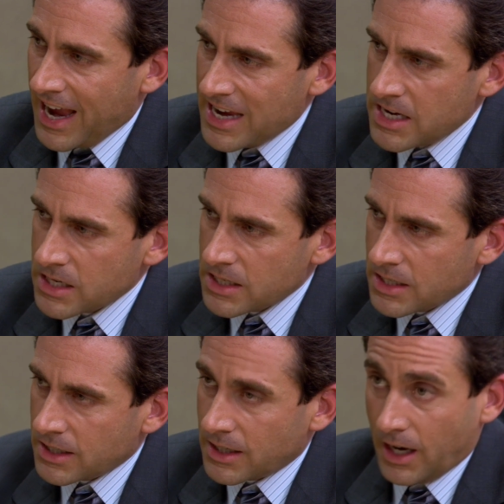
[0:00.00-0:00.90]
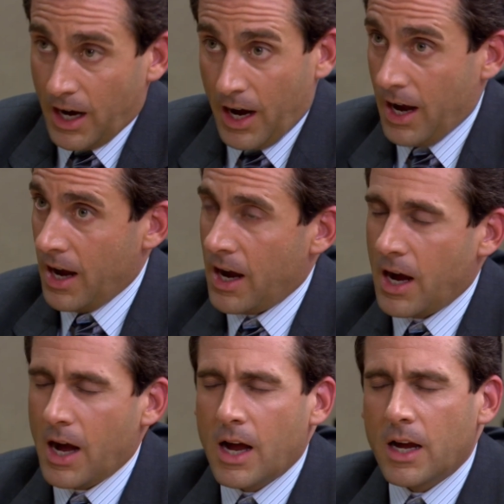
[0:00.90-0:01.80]
gay,
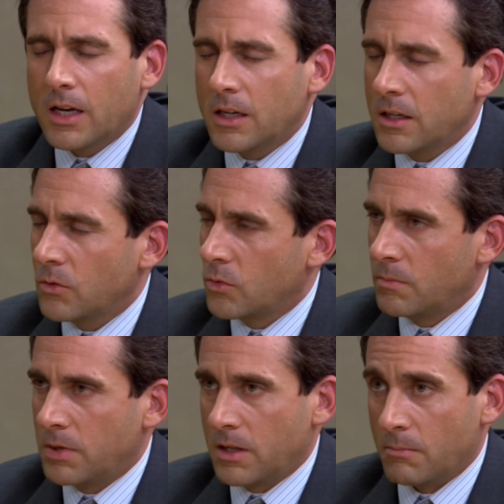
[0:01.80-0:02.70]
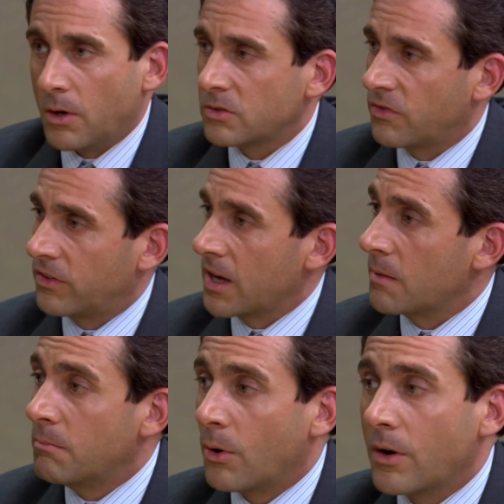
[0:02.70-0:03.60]
I would be the most
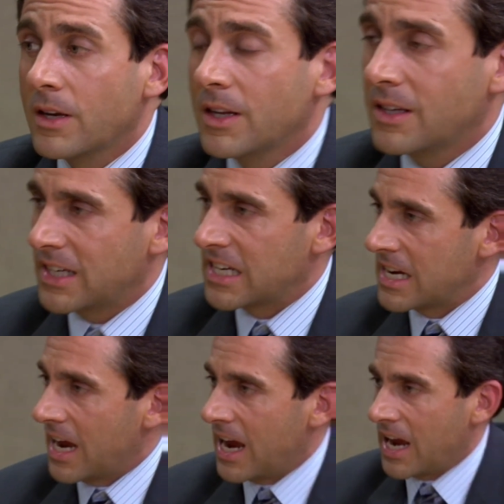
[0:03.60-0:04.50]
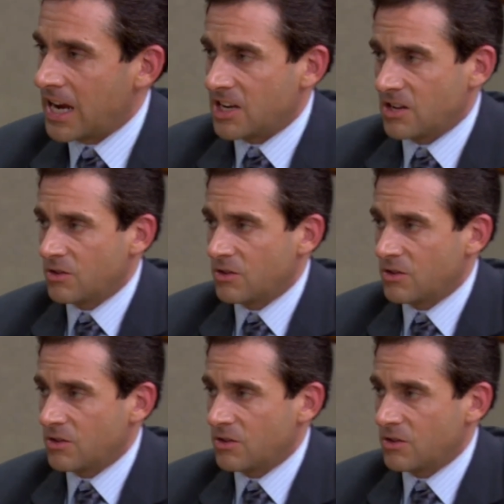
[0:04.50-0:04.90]
flamboyant gay